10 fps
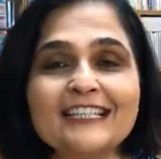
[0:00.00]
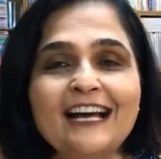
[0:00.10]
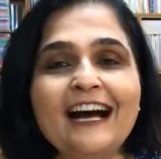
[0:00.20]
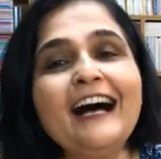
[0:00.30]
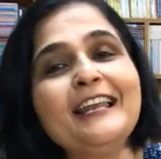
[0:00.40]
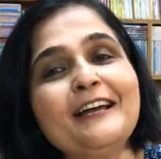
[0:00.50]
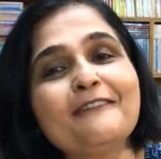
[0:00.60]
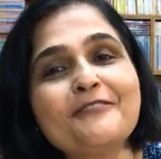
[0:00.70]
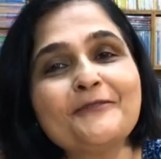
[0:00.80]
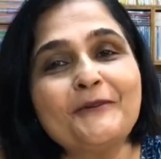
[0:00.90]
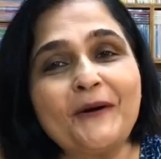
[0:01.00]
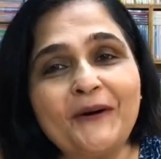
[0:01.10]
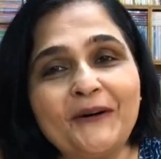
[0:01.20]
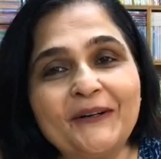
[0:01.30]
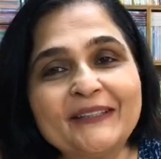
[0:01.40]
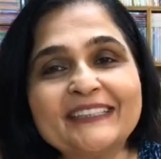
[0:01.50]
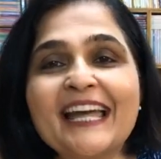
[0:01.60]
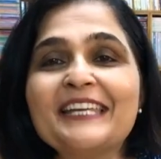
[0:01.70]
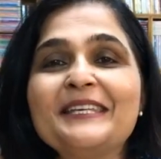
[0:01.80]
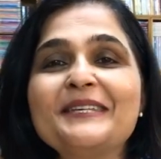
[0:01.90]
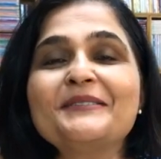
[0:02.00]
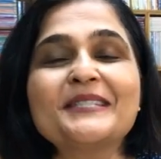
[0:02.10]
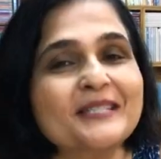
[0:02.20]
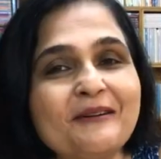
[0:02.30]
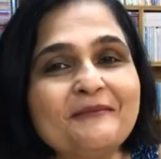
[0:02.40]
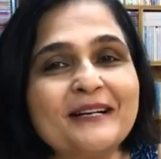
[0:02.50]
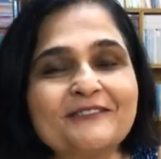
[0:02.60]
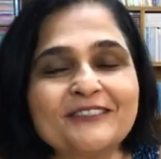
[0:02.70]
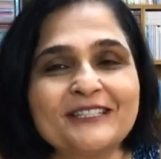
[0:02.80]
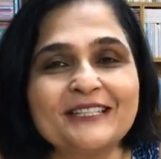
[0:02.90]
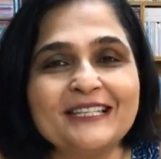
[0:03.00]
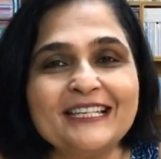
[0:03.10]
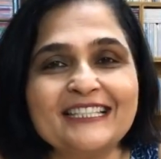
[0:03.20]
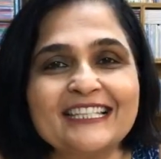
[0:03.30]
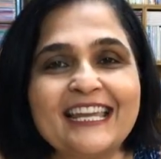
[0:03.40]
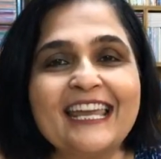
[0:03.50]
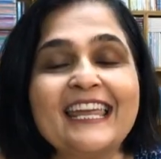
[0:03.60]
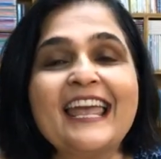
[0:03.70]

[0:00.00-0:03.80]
I love you all. Thank you so much for listening.